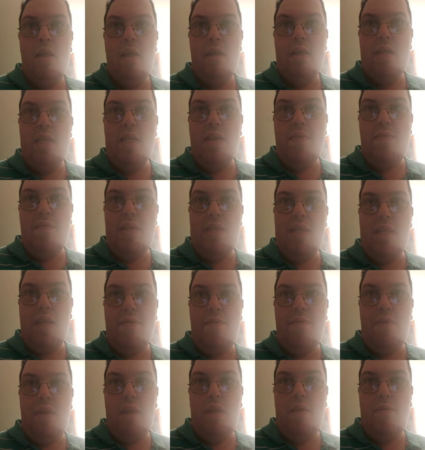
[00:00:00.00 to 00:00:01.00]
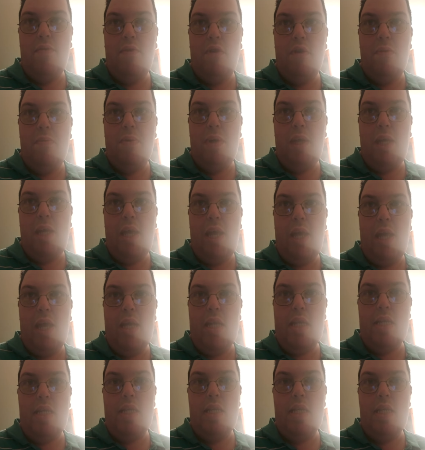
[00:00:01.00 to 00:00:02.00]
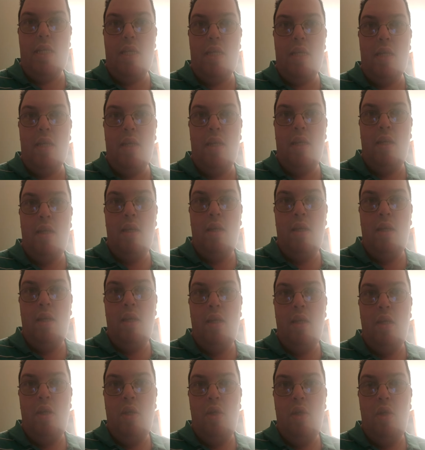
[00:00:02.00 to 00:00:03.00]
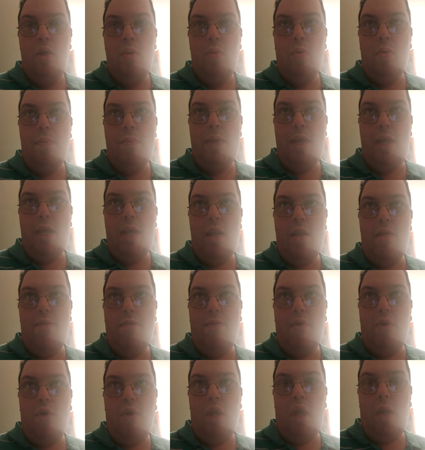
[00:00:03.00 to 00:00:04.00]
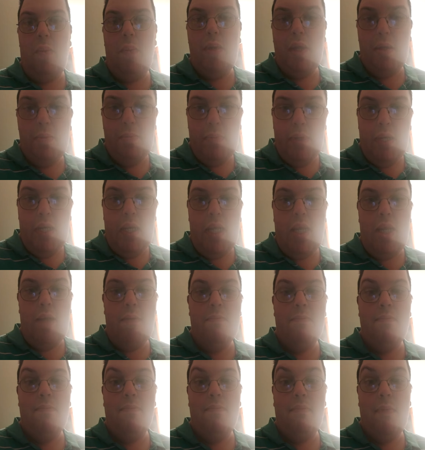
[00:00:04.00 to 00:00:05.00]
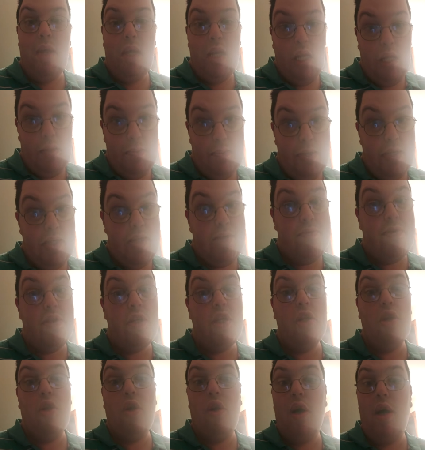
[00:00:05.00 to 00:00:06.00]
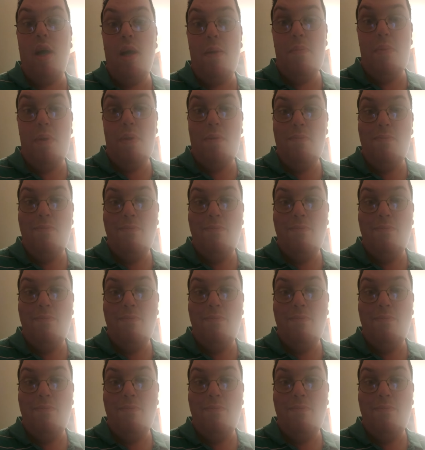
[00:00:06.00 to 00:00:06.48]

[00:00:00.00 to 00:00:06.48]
77 for Braehead will be in for a week on Monday and that'll be us officially caught up.